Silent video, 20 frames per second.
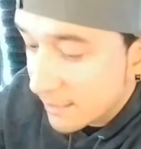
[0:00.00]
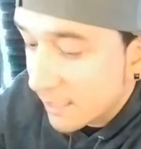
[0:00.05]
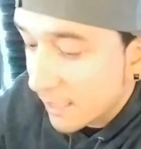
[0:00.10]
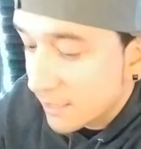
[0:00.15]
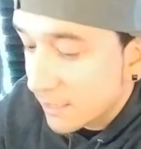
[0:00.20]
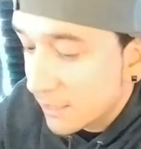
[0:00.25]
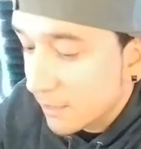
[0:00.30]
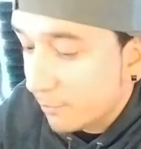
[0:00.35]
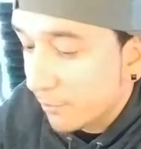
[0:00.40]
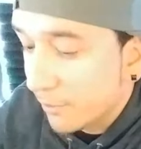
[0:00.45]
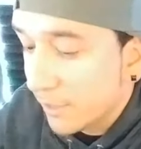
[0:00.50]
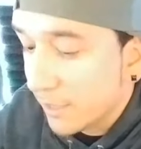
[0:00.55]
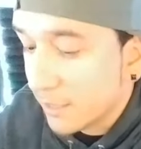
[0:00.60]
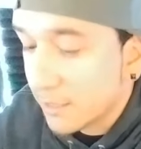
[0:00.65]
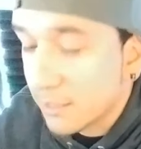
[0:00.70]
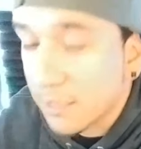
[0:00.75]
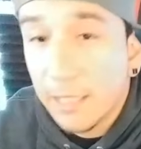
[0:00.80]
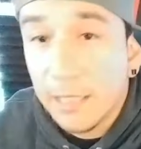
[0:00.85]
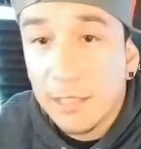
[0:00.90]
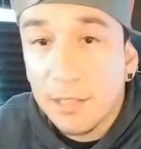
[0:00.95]
actually pretty
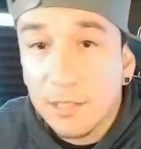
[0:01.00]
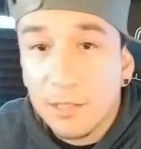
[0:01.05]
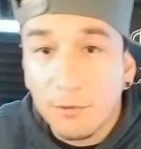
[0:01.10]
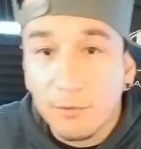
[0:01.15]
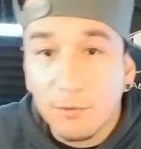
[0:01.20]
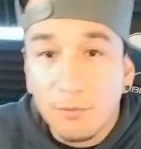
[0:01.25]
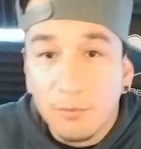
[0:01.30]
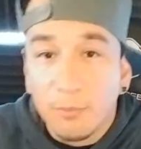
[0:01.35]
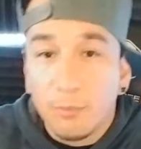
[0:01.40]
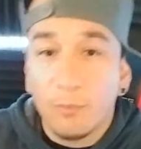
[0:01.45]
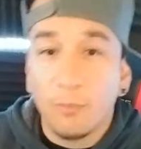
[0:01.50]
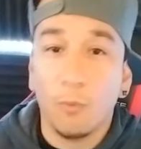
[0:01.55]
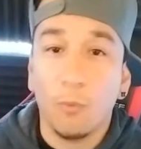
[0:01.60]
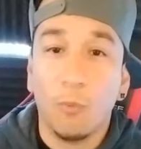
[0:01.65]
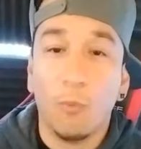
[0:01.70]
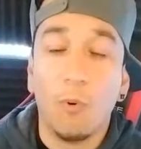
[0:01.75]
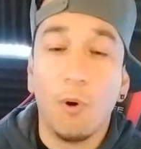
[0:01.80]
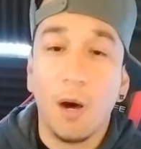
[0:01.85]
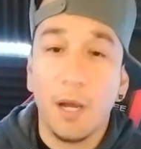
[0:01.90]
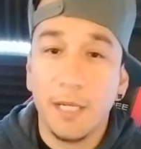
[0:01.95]
exciting to
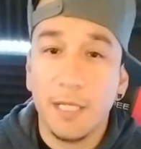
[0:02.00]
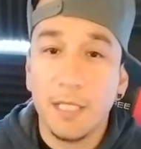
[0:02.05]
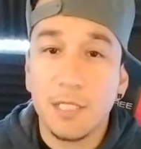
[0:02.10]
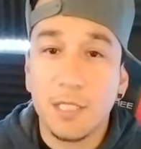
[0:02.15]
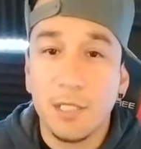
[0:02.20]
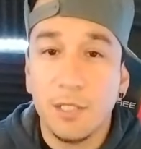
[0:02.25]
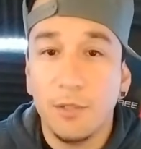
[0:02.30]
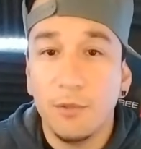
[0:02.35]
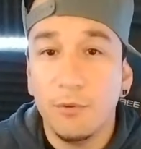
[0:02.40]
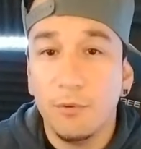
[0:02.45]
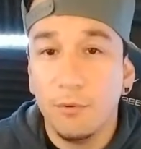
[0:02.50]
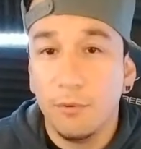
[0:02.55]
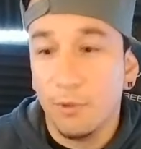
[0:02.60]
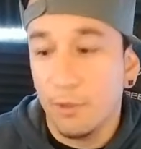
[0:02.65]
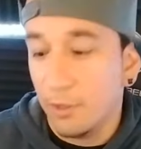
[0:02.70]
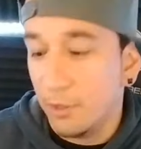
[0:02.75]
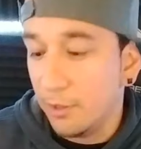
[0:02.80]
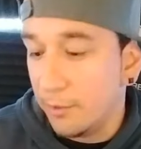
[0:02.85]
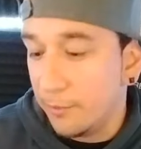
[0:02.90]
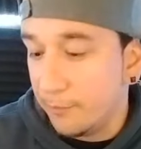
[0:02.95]
wanting to do
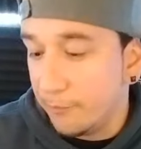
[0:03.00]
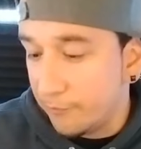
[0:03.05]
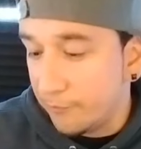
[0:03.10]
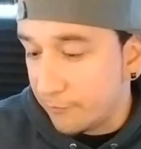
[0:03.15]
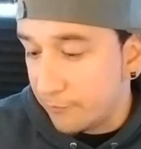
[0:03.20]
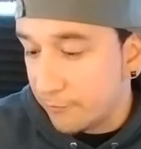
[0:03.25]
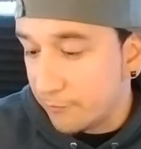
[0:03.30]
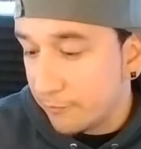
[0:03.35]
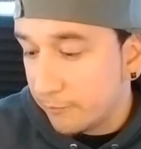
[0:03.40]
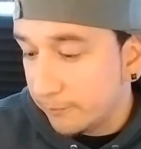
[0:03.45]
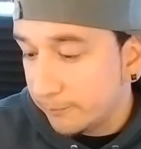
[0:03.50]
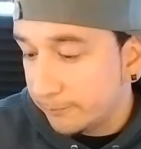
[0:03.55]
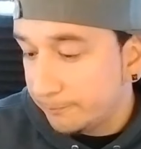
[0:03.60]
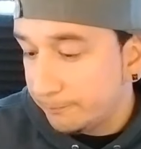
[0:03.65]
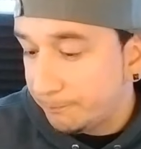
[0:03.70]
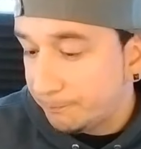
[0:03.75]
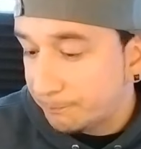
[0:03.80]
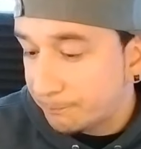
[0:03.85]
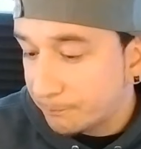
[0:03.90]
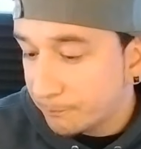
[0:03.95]
on
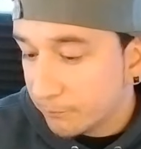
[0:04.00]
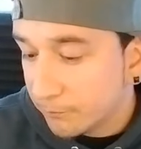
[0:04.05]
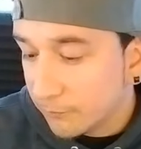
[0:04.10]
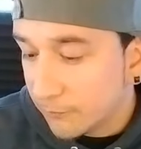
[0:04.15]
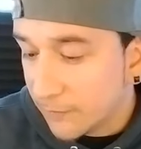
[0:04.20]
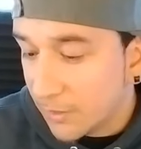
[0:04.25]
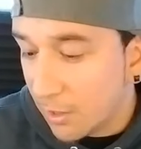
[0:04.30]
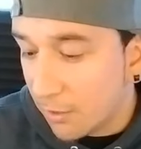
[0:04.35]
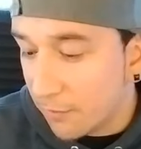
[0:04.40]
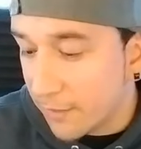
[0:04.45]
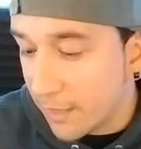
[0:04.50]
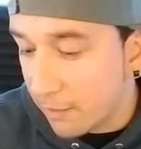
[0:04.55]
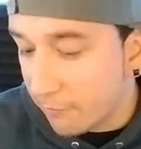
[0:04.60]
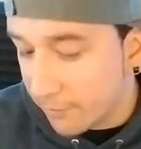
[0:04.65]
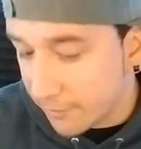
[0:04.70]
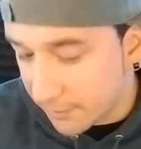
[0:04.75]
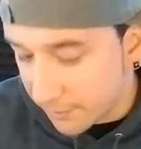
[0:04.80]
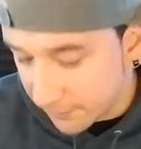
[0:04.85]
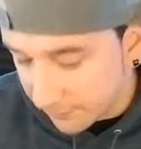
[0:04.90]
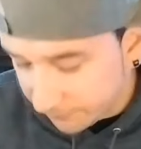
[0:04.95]
that
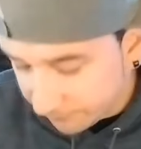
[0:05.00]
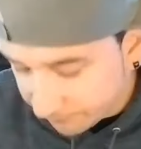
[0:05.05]
right there.